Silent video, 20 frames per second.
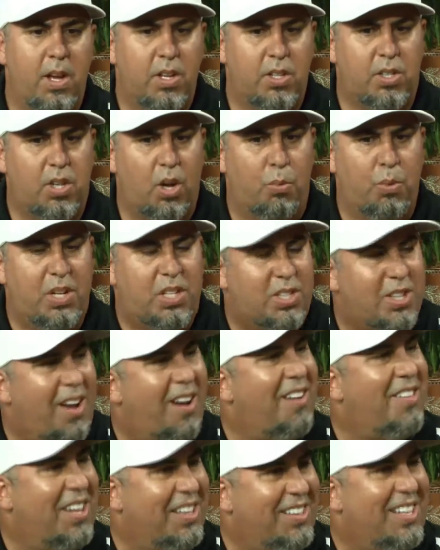So we
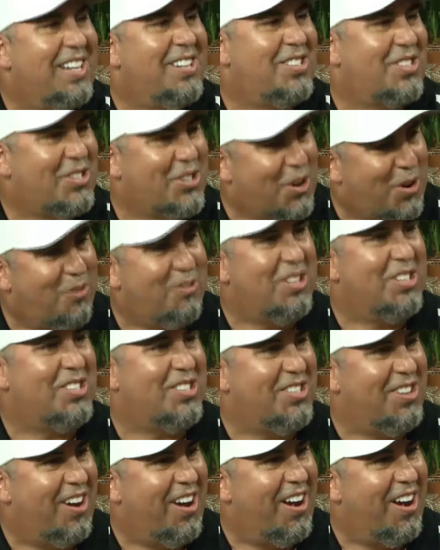saw that these service
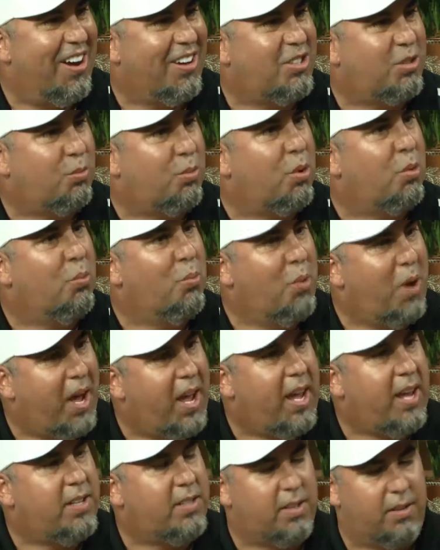dogs were
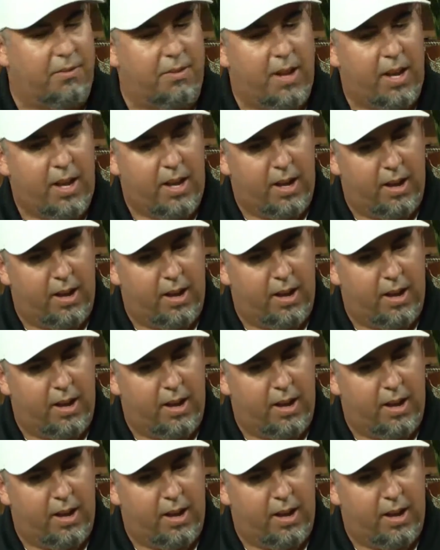ways of